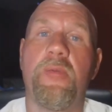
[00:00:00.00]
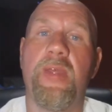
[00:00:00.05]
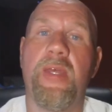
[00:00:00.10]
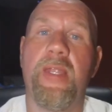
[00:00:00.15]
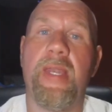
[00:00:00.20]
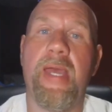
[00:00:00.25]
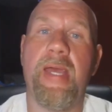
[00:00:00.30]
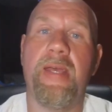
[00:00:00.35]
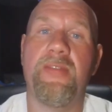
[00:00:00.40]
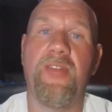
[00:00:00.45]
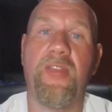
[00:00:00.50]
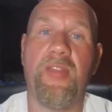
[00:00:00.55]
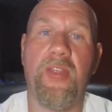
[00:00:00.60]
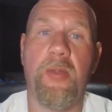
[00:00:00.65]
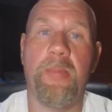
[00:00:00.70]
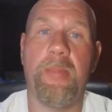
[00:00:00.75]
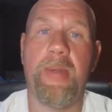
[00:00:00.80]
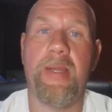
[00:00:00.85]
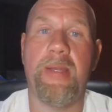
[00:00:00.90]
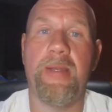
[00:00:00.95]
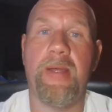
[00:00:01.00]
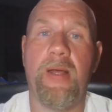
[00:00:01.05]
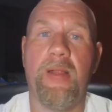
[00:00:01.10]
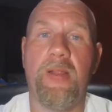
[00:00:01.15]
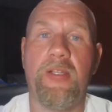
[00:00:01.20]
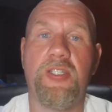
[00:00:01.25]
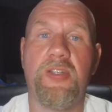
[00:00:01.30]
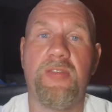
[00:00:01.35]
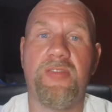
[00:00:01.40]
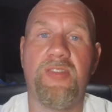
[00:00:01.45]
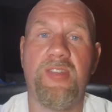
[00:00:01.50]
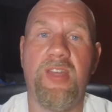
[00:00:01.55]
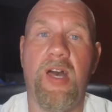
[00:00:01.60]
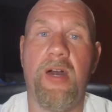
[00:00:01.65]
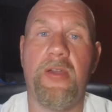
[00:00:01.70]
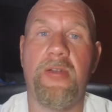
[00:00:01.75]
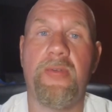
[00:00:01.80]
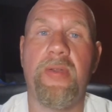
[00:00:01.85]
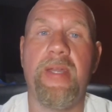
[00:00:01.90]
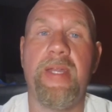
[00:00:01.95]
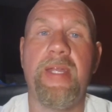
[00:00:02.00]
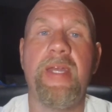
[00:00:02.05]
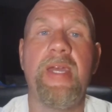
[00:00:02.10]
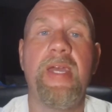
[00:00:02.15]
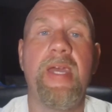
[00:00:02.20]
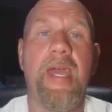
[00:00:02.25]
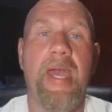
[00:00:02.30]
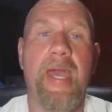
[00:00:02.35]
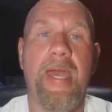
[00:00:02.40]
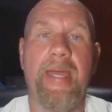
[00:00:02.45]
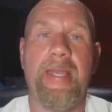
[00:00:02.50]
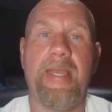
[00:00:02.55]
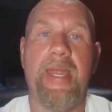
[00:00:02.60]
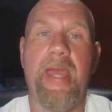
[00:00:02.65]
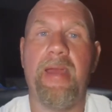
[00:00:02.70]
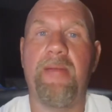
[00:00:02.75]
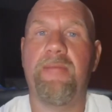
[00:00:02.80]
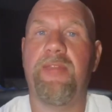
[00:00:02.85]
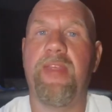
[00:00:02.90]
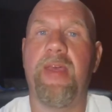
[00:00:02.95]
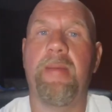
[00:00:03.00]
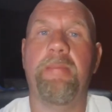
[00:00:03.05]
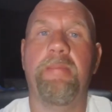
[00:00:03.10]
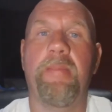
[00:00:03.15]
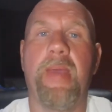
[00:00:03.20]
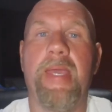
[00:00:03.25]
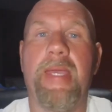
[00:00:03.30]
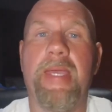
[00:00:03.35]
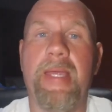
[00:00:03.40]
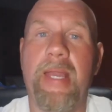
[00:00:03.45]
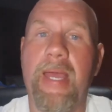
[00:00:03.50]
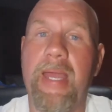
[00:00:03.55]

that has a little bit of knowledge of soldering and have them make it.